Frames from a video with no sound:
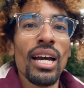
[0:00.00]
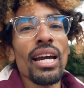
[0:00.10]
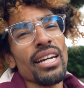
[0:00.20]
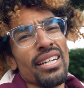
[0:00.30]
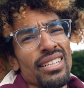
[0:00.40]

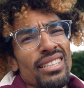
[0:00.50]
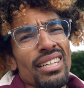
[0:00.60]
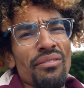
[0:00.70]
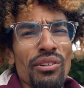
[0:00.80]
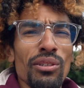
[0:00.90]
And
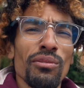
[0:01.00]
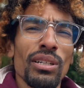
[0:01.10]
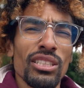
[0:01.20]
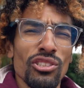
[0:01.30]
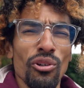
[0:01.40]
if you
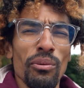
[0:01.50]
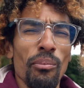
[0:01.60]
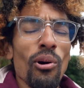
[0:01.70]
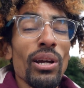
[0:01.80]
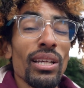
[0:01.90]
enjoy
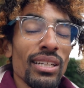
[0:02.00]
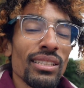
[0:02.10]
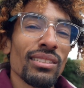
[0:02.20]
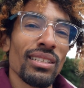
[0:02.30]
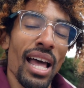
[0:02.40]

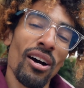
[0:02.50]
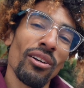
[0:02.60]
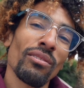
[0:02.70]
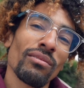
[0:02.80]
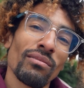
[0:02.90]
Pokelids now,
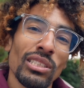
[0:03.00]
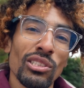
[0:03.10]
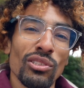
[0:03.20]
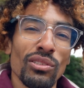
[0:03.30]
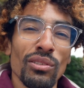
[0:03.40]

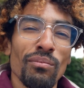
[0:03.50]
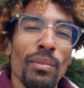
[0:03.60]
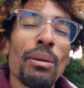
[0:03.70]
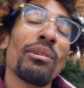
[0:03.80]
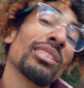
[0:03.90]
since you've
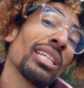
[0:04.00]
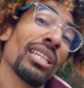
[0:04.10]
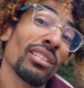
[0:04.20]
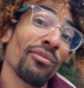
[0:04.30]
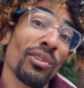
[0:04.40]
maybe seen
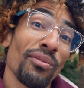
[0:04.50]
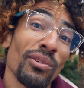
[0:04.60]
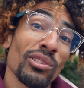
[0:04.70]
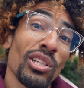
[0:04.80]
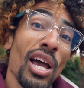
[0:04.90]
this for the
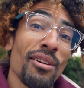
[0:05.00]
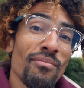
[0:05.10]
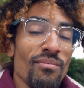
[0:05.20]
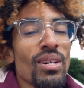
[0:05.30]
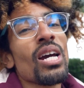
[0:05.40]
first time,
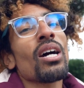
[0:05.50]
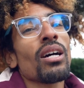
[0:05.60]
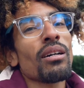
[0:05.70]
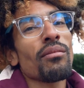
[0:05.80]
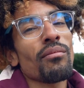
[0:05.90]

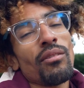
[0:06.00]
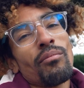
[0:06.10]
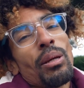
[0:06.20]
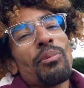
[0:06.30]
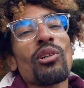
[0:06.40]

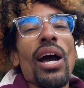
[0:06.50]
maybe you'll